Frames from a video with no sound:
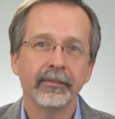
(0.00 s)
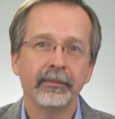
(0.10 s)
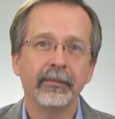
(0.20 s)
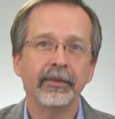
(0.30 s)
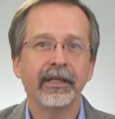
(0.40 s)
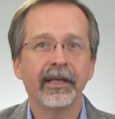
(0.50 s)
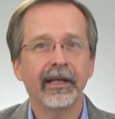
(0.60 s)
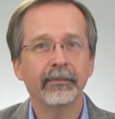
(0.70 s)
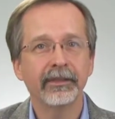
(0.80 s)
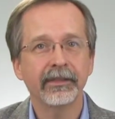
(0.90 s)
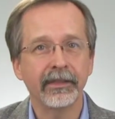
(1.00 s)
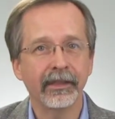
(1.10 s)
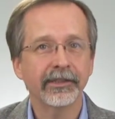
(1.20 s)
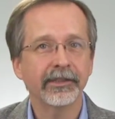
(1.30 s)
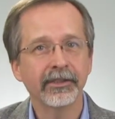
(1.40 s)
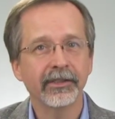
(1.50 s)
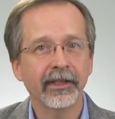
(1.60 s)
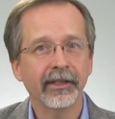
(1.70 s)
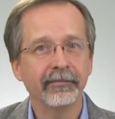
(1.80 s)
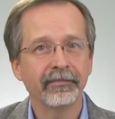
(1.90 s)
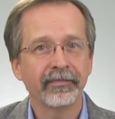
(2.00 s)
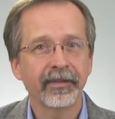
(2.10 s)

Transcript: Maybe they happened yesterday.